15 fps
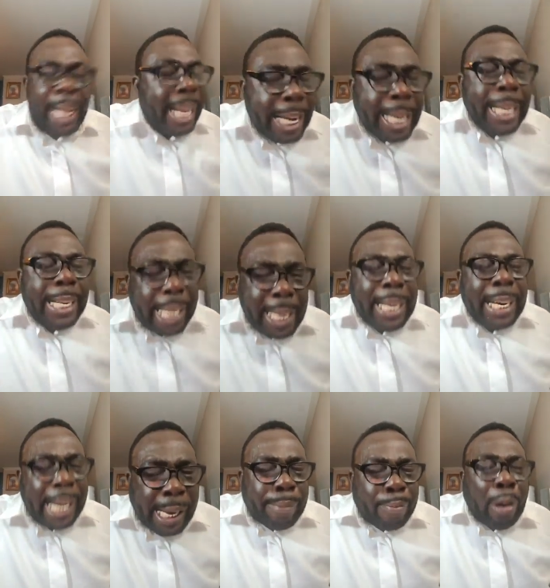In the
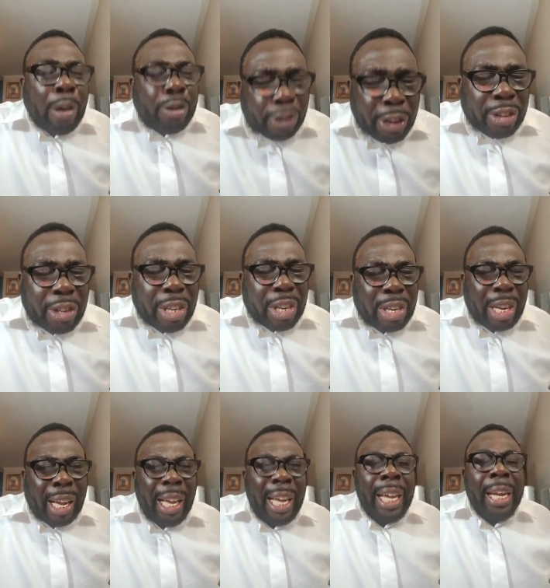name of Jesus.
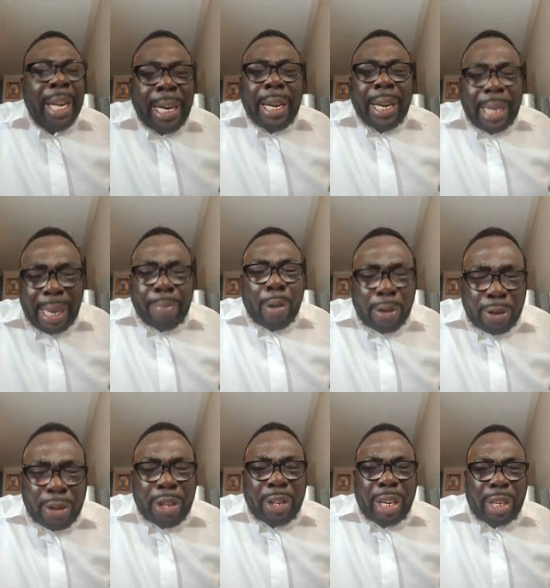In the name of
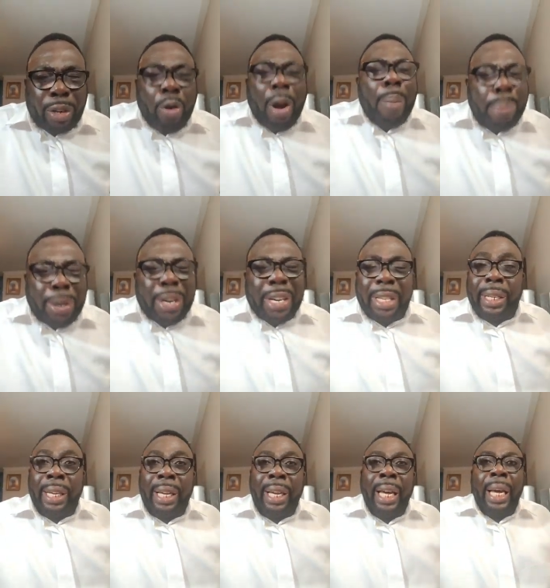Jesus. You are
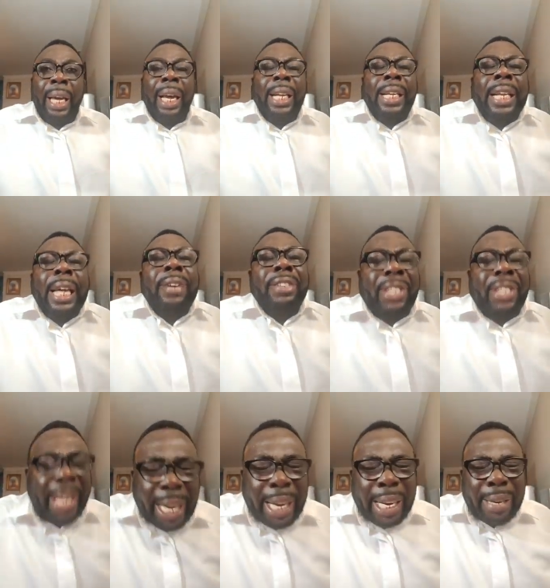praying. Hey, there is
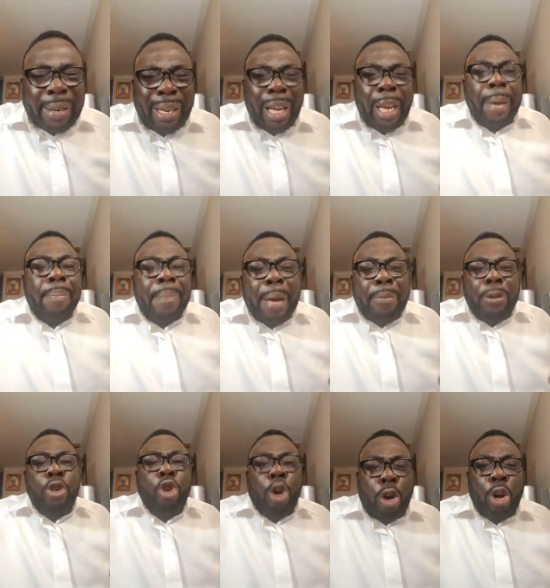healing.
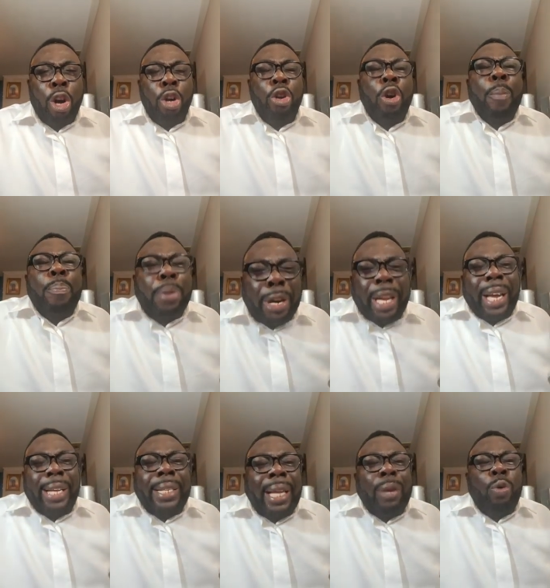Maybe your, your
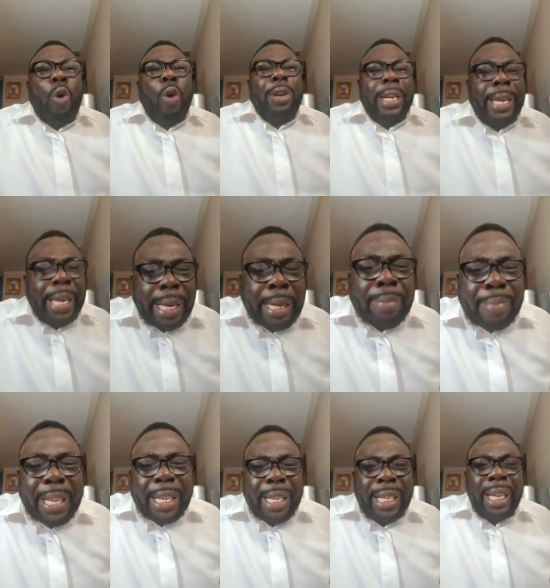prayer is that, Lord, heal
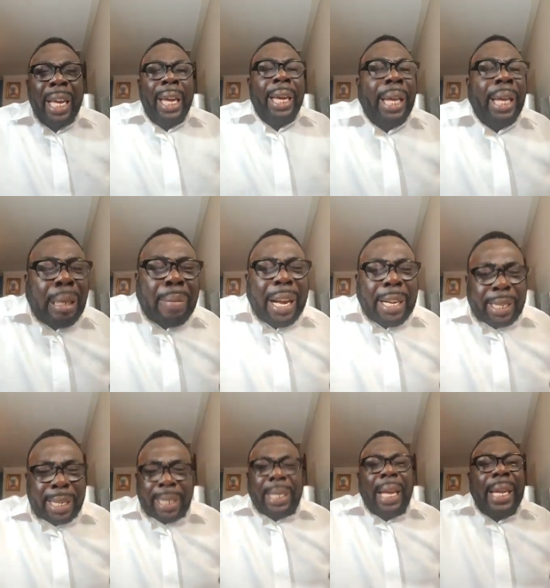me. Heal my
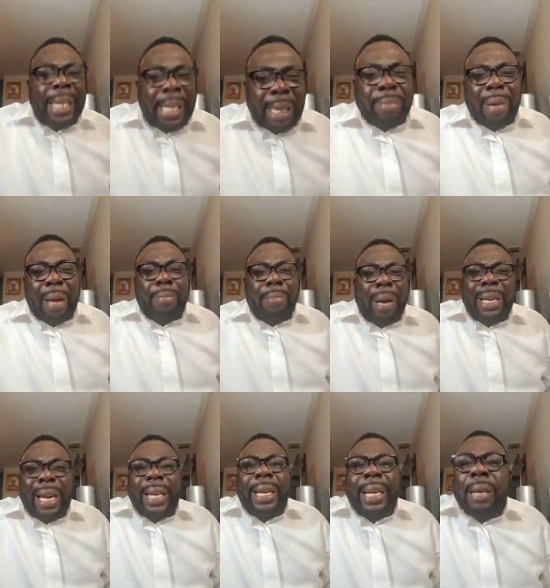sister. Heal my
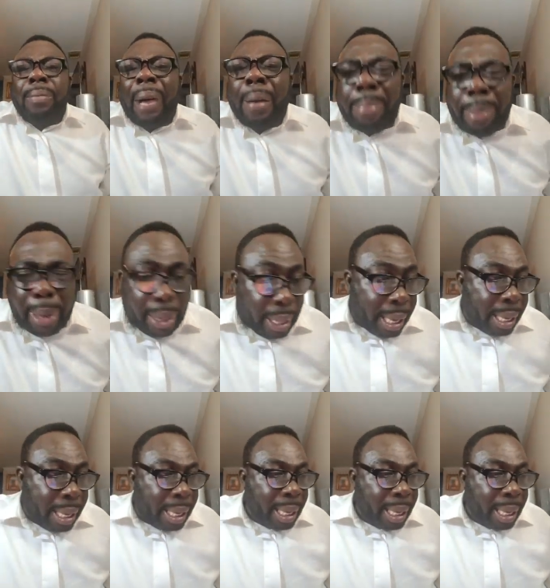mother. Heal my brother.